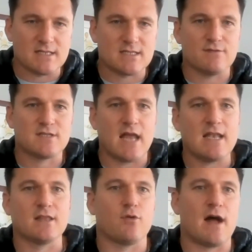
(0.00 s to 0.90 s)
Instead of
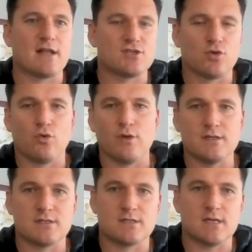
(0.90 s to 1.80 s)
telling the right
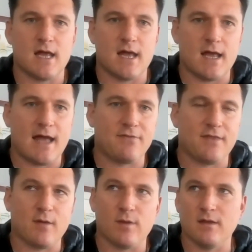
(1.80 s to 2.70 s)
stories out
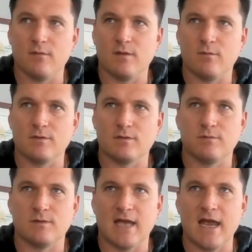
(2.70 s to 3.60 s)
there, we
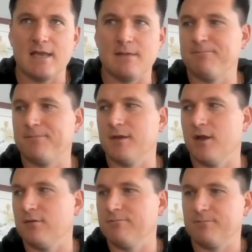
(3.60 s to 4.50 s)
daily,
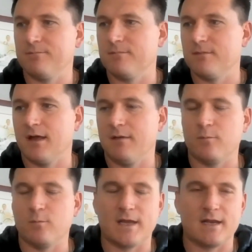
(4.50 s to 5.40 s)

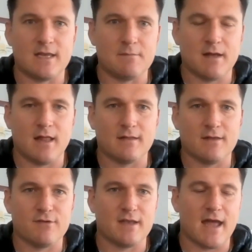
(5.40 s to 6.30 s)
we get an email
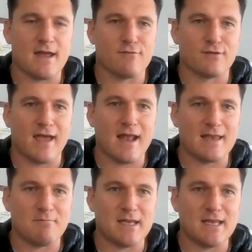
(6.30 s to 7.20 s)
every day of a
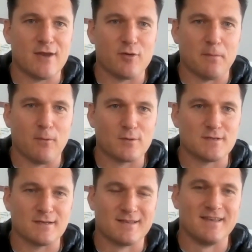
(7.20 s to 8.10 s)
daily media
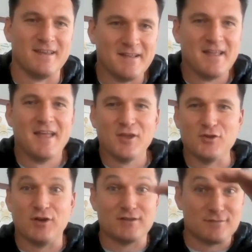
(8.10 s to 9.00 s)
report, and
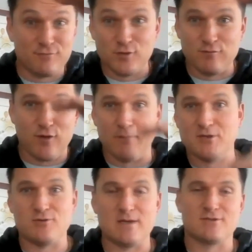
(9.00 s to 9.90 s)
it's few and far
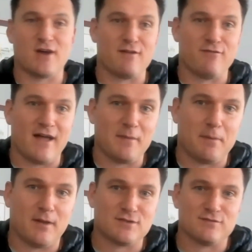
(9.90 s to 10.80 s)
between trying to find the
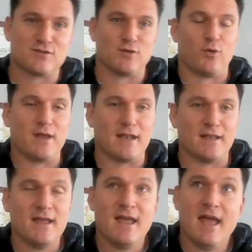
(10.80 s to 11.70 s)
positive story.
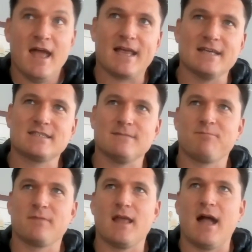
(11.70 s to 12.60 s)
And I guess
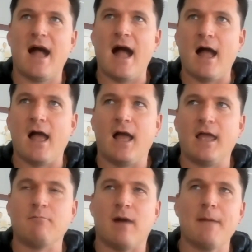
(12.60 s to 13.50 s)

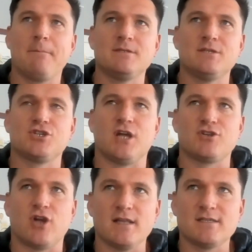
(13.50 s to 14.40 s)
in my position, I
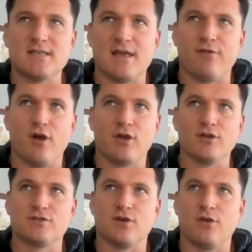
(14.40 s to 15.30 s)
try and stay
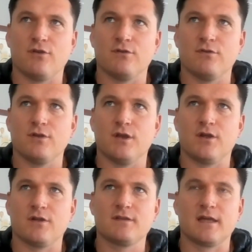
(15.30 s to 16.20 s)
focused on,
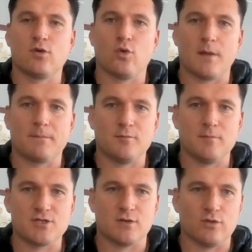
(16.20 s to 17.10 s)
not to get caught up too
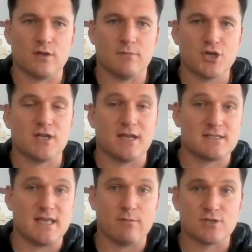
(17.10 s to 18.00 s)
much in all the emotion. I
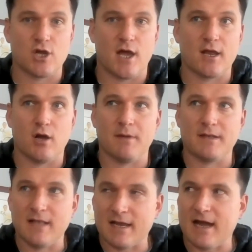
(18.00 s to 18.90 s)
understand what's going on,
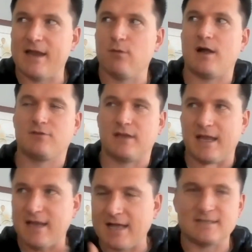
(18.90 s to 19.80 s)
but how do I
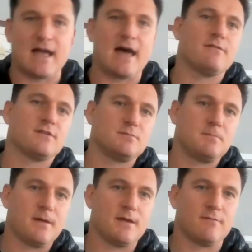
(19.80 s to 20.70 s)
get us out of this
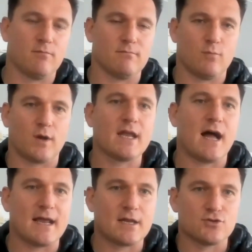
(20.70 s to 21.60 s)
period from what can
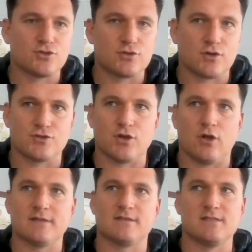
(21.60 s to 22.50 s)
I
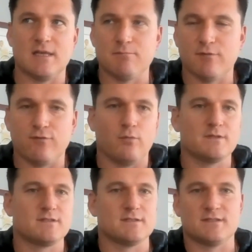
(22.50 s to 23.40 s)
control? That's the team
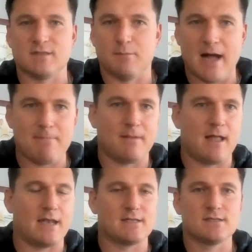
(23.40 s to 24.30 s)
performances. It's the pipeline.